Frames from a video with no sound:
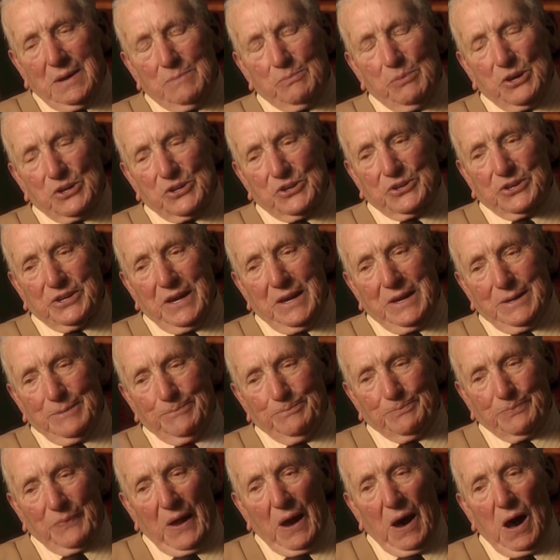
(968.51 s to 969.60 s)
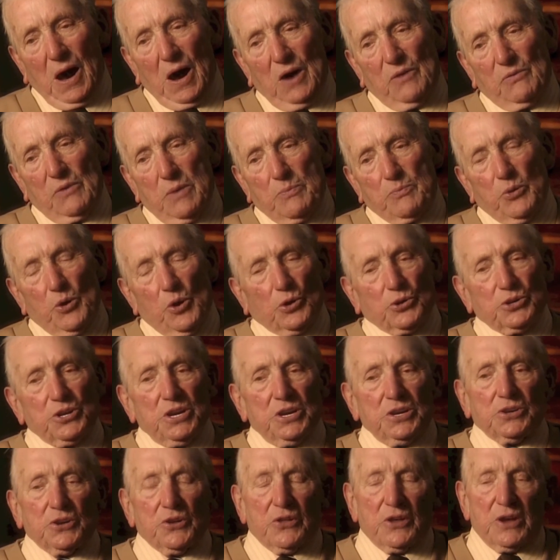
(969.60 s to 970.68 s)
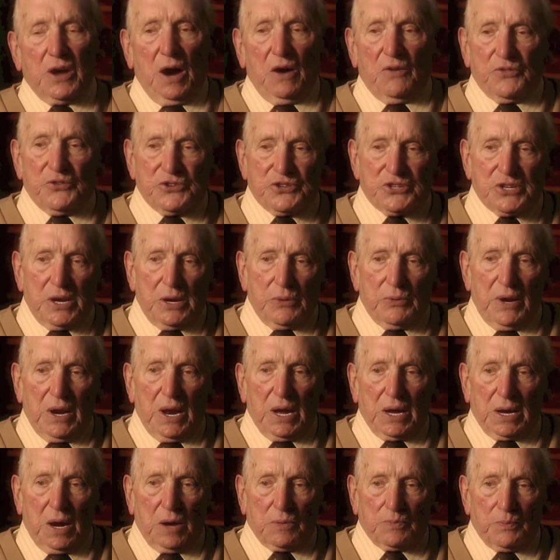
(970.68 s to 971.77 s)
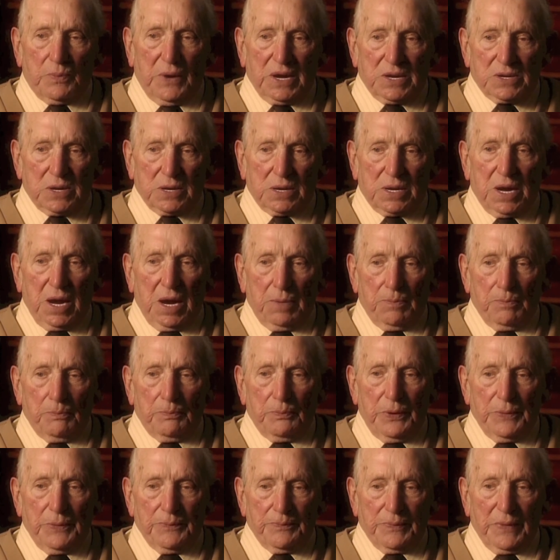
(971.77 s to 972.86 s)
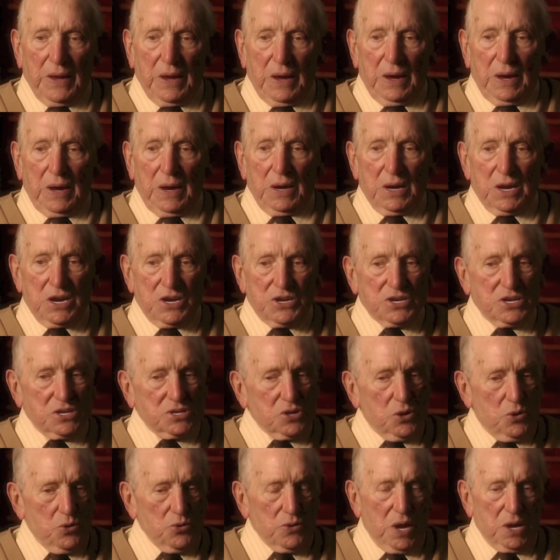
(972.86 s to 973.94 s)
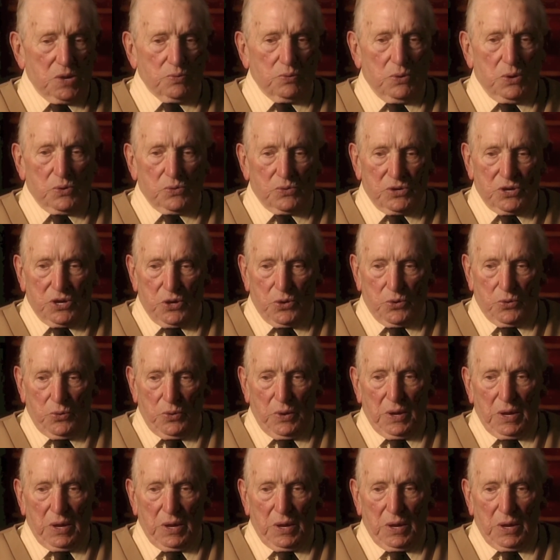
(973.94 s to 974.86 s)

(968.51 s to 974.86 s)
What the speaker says: But I reported to the officer when I got back to camp, and he says, "Oh, that won't do."